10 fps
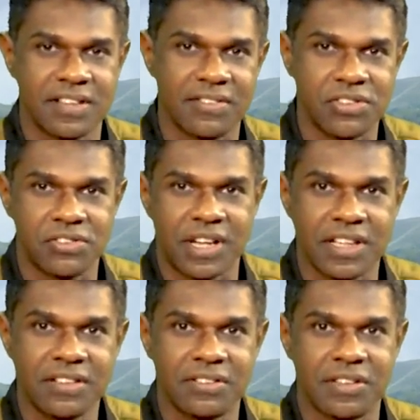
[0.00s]
I was
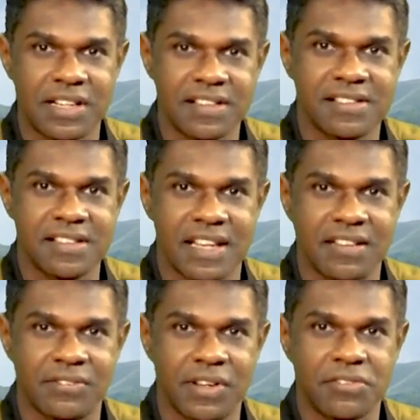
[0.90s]
trying to
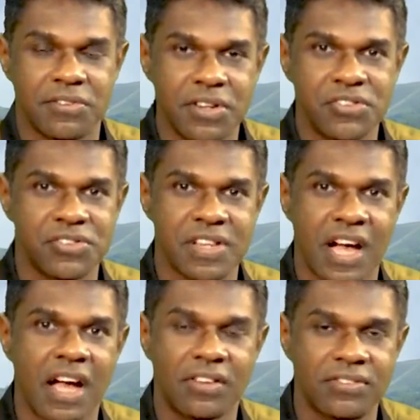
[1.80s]
understand what was the
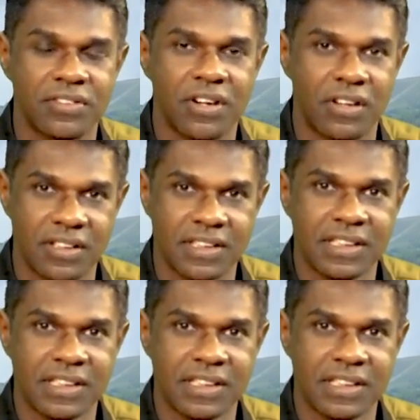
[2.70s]
heart of God,